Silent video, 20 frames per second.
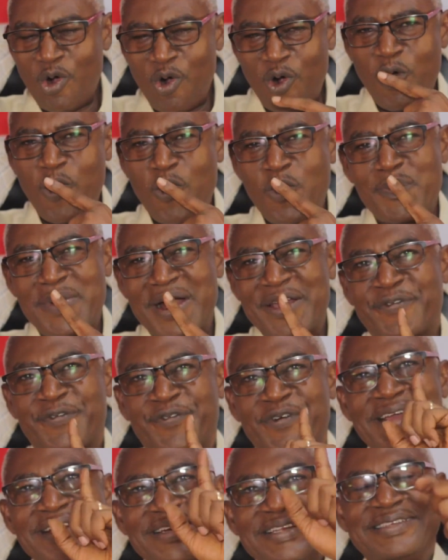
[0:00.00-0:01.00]
Oh, my
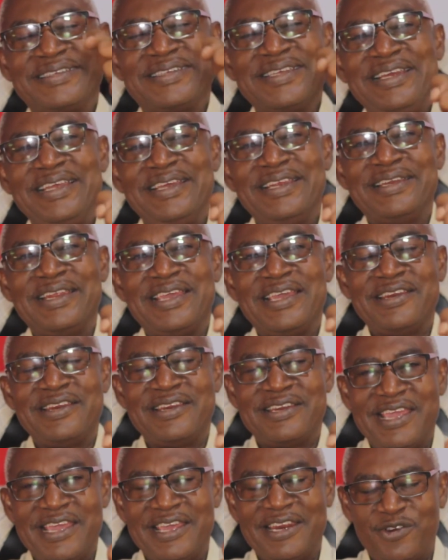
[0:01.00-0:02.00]
friend is still
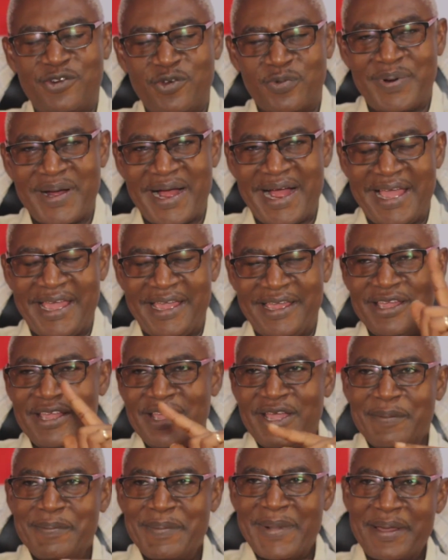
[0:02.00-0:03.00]
in Dubai.
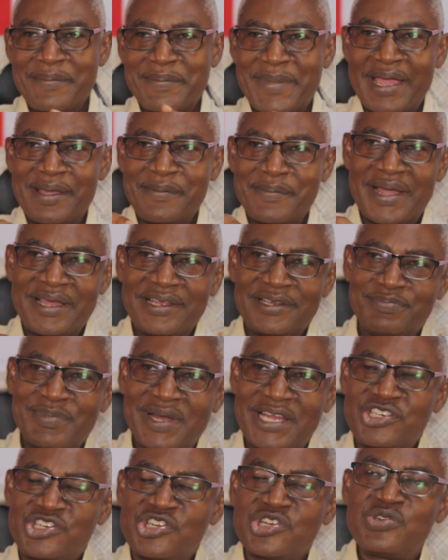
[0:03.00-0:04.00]

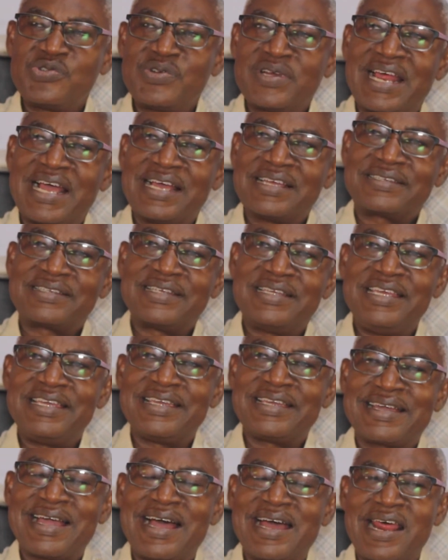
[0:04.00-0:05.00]
My children are still
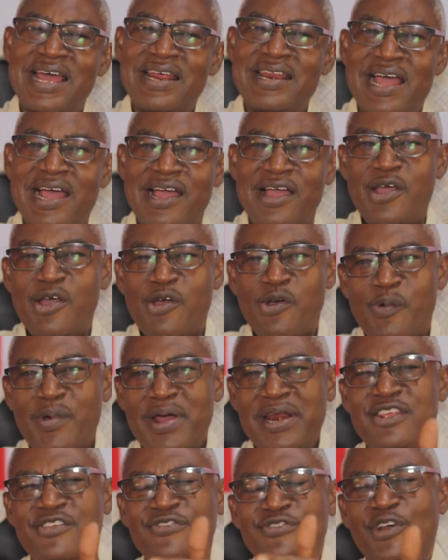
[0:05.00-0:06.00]
in Canada.
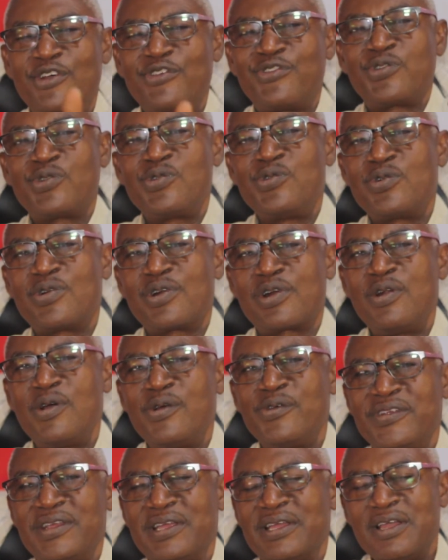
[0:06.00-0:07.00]
When is your school
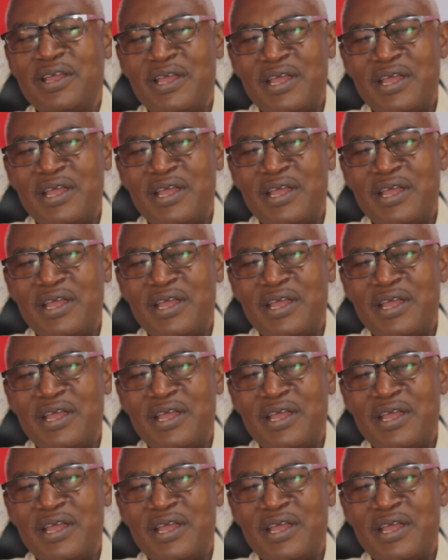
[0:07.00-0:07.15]
closing?